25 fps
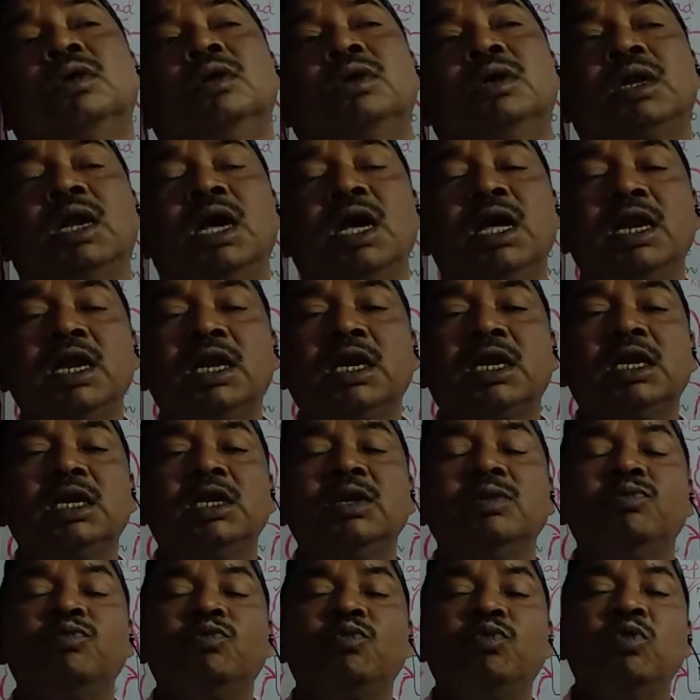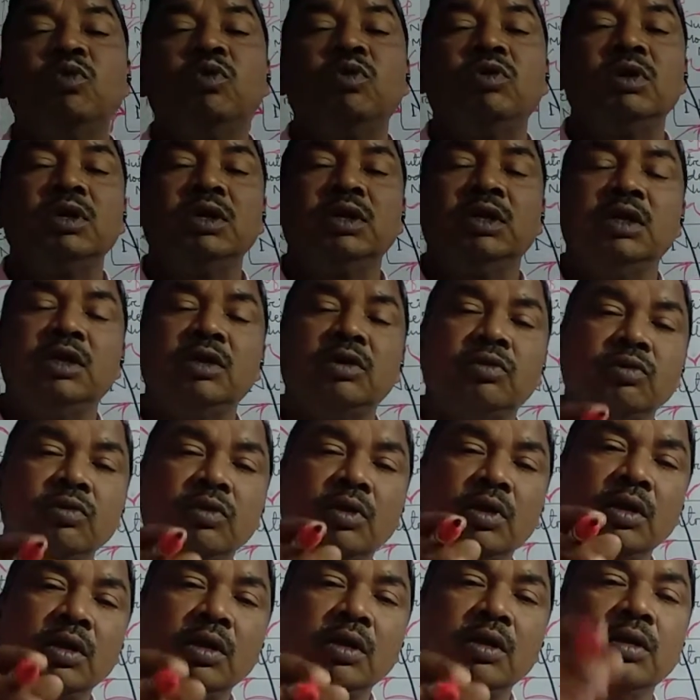directly poured into
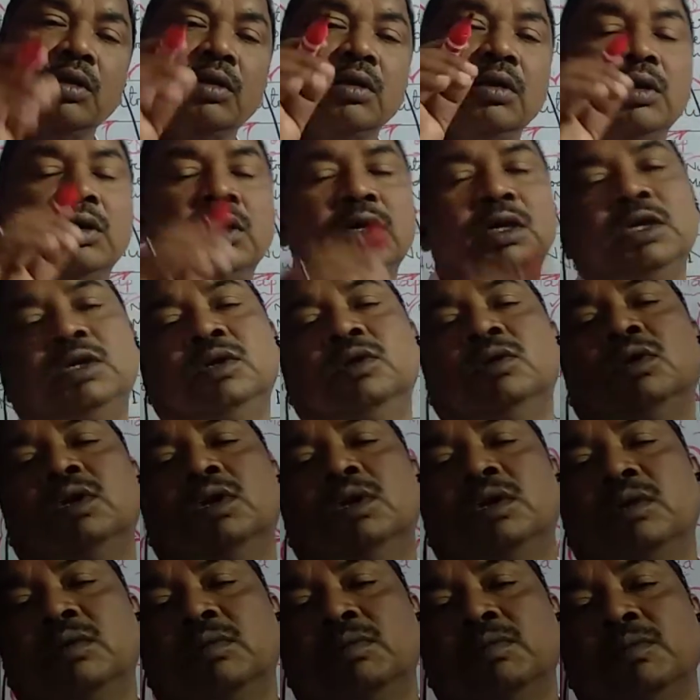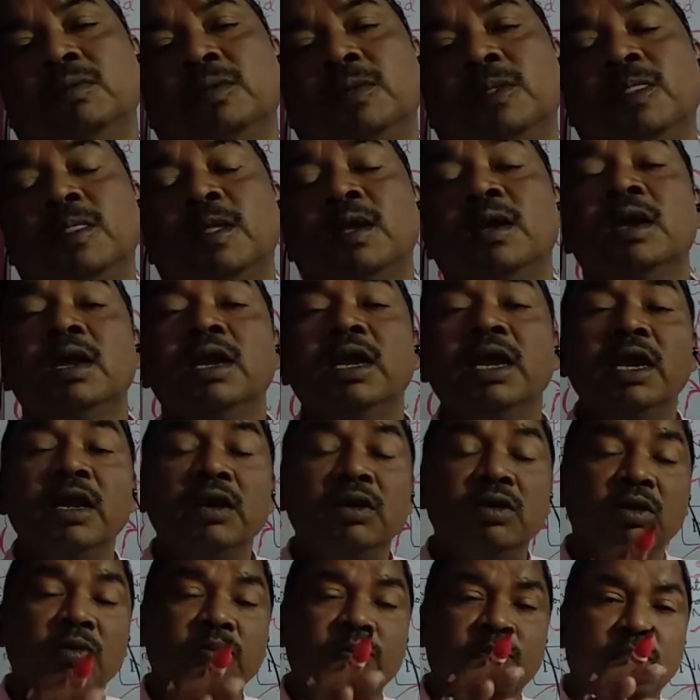the duodenum.
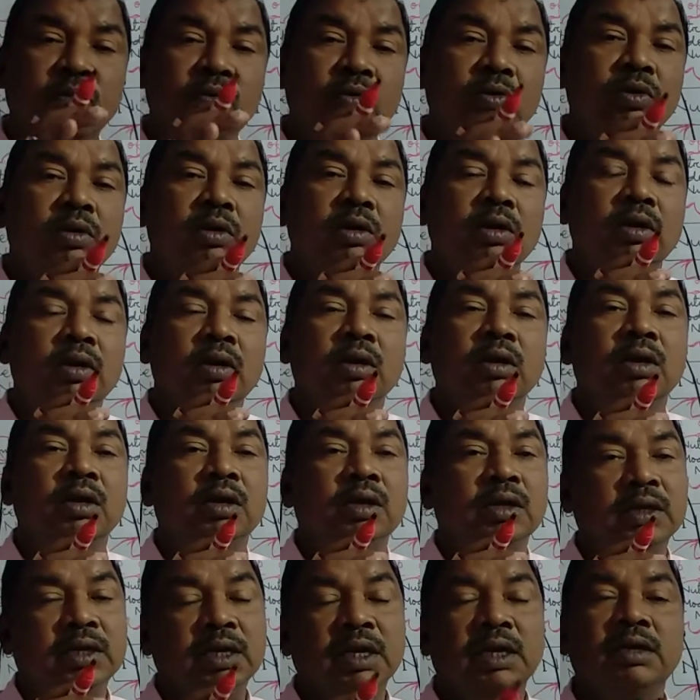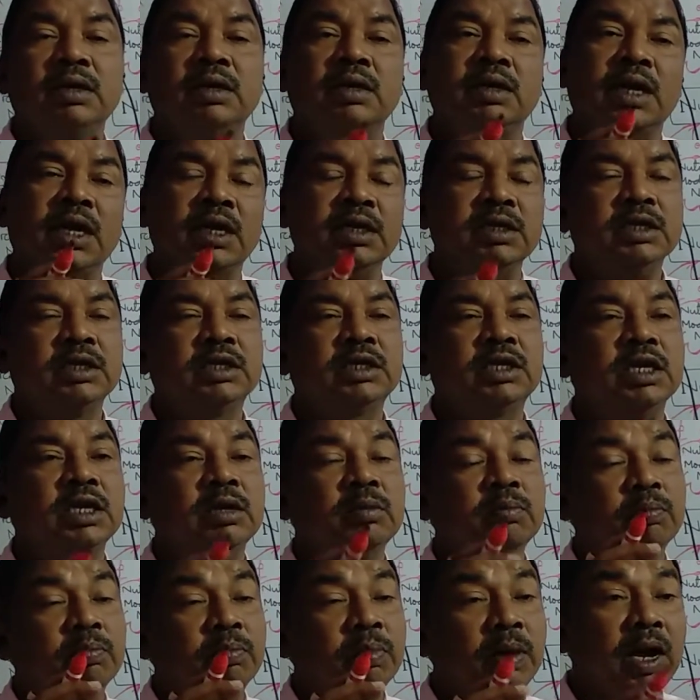And the food gets
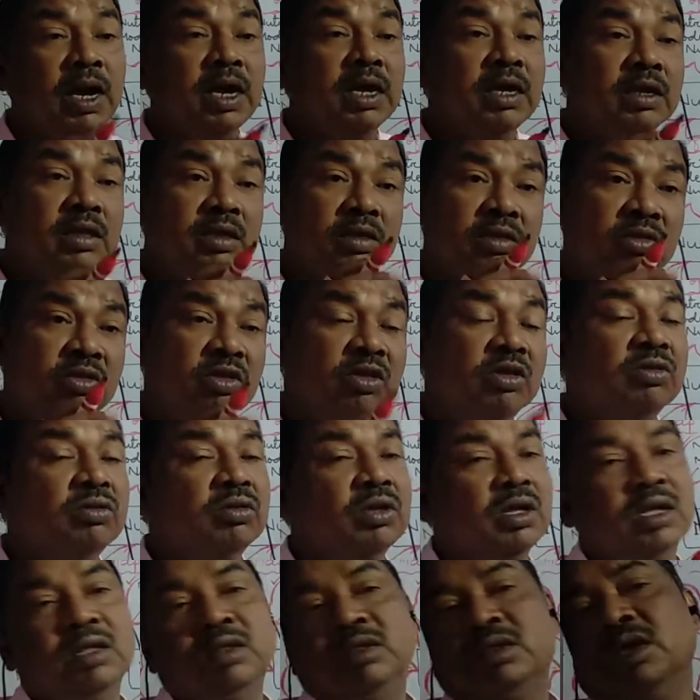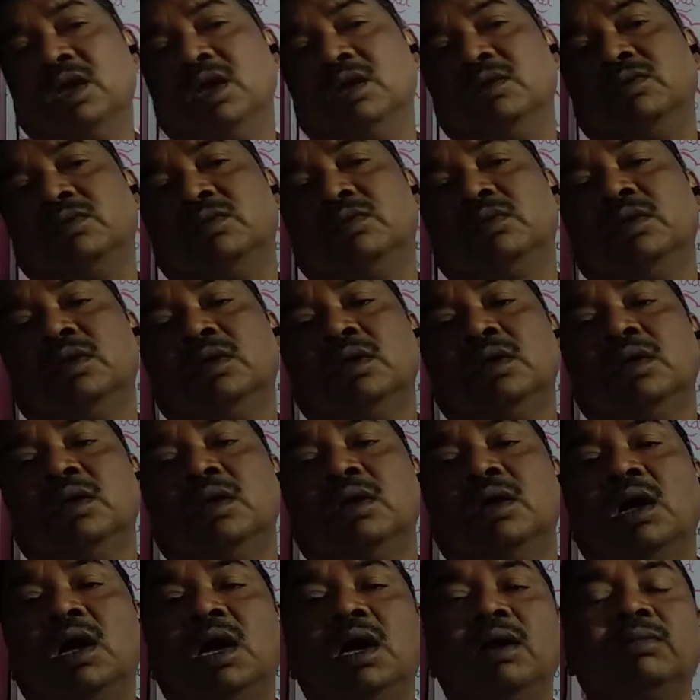digested by these enzymes.
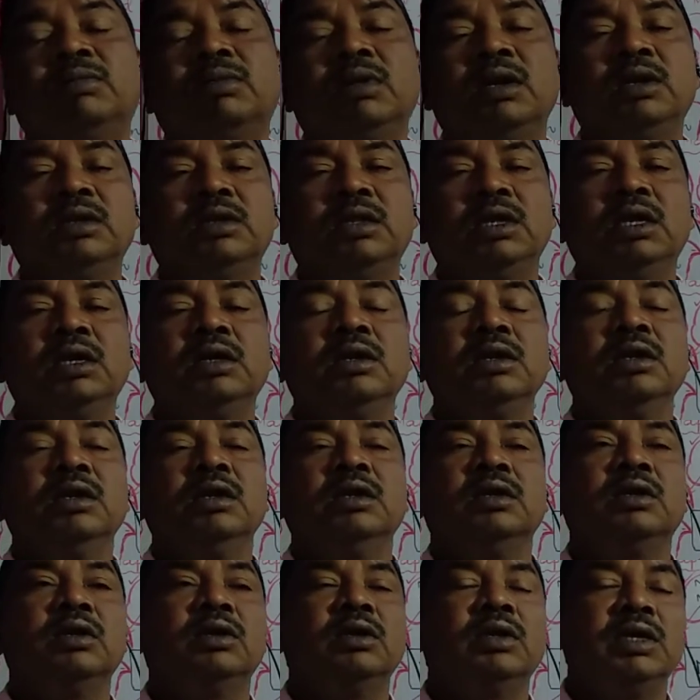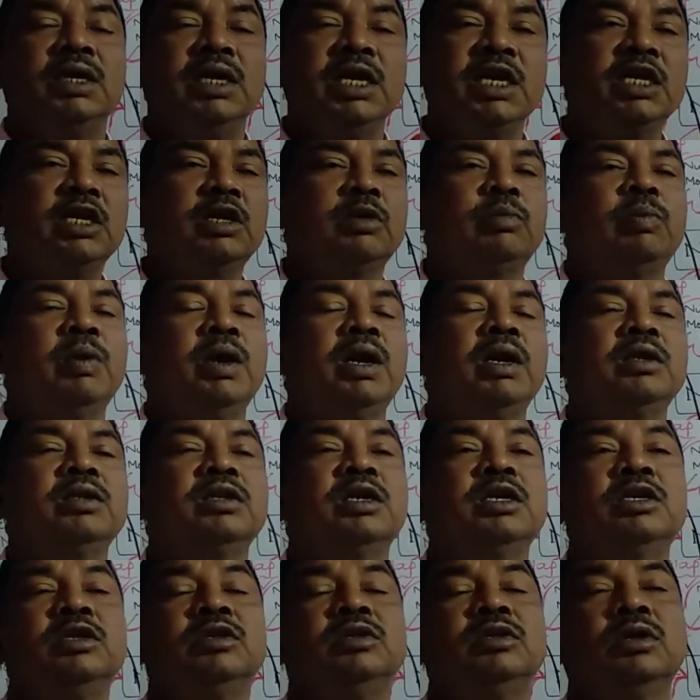After that, the next part,
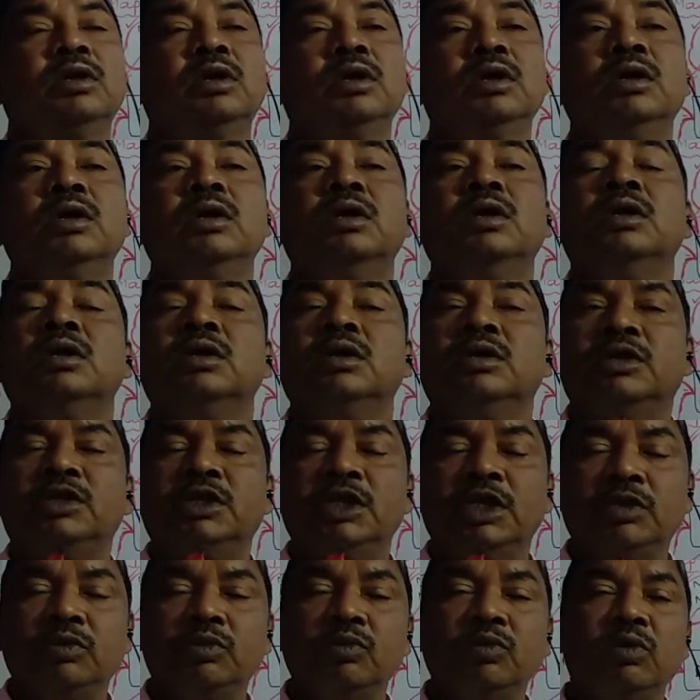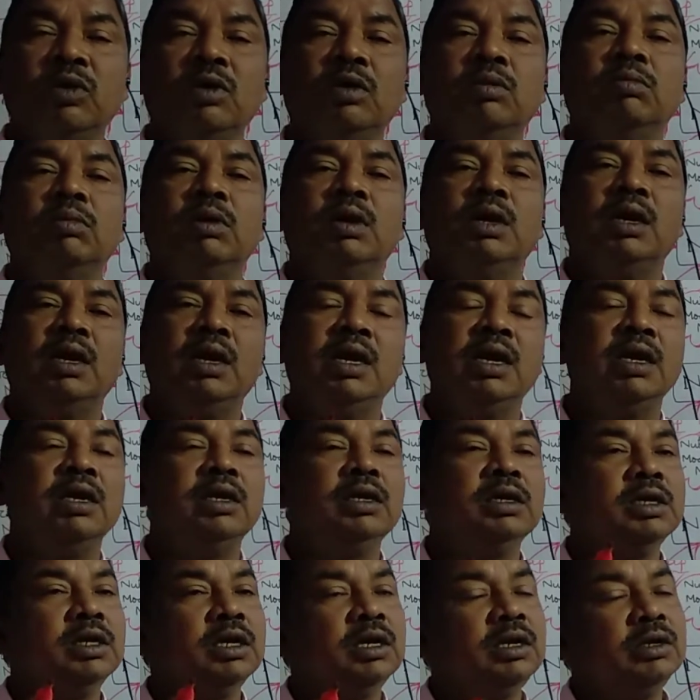that is the jejunum and
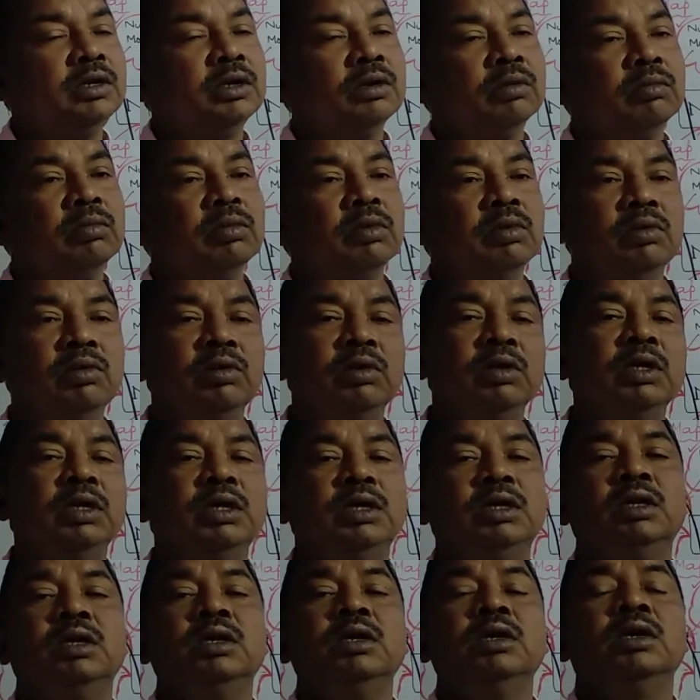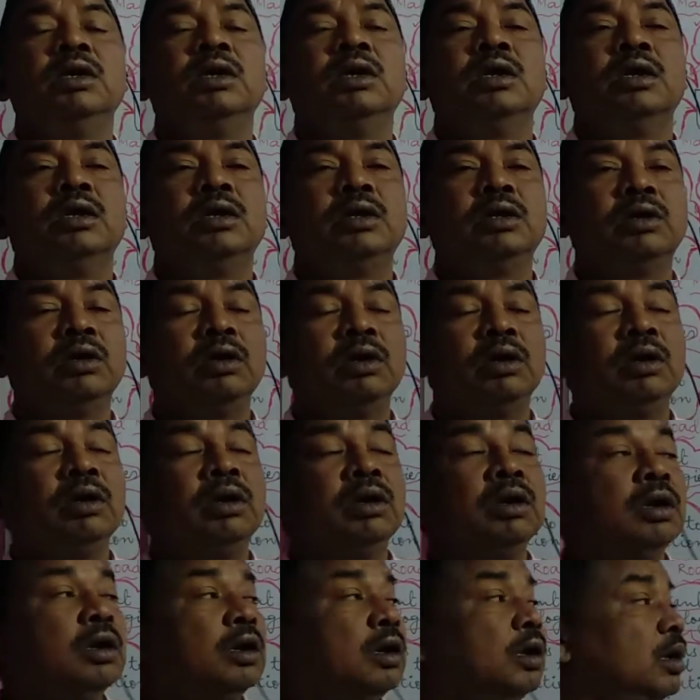ileum, where the
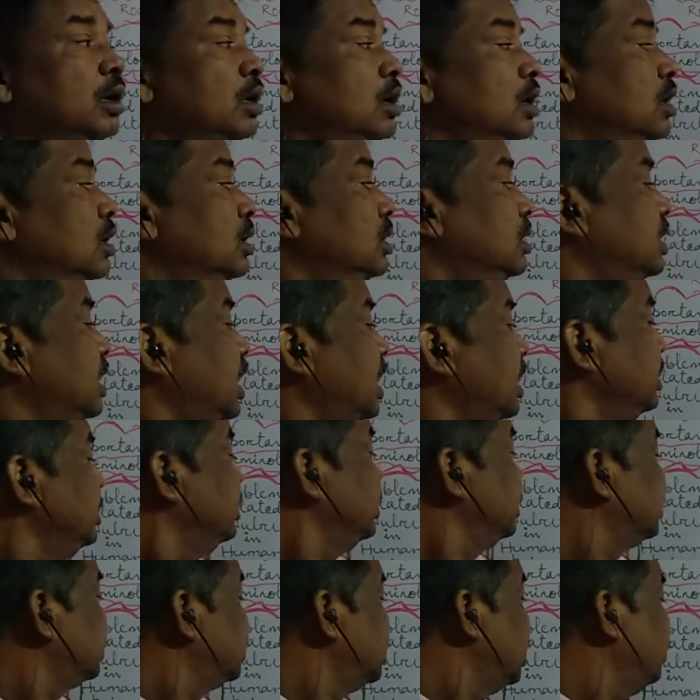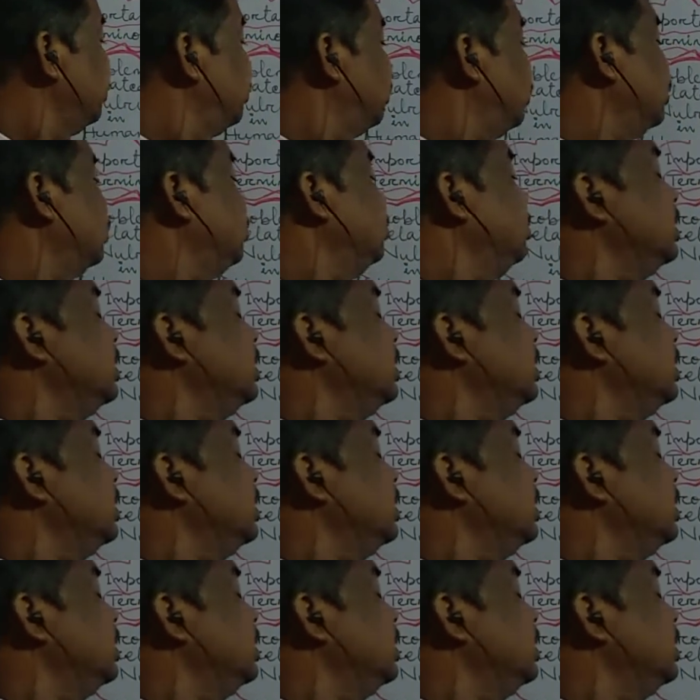digested food